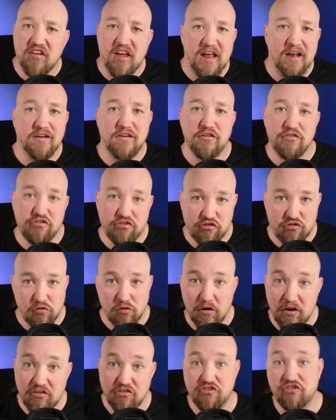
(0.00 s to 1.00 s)
and
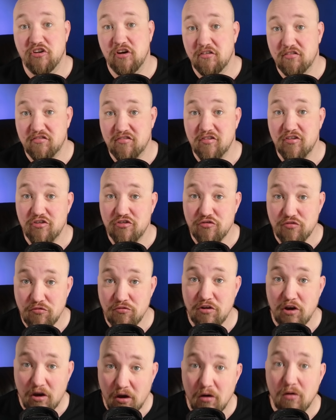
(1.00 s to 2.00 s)
destroys Justin
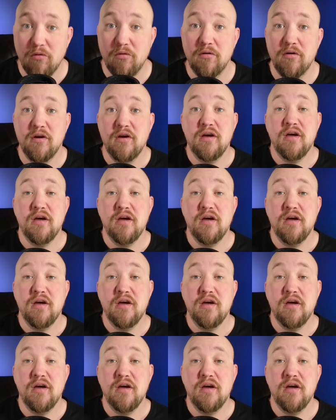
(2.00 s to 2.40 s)
Trudeau.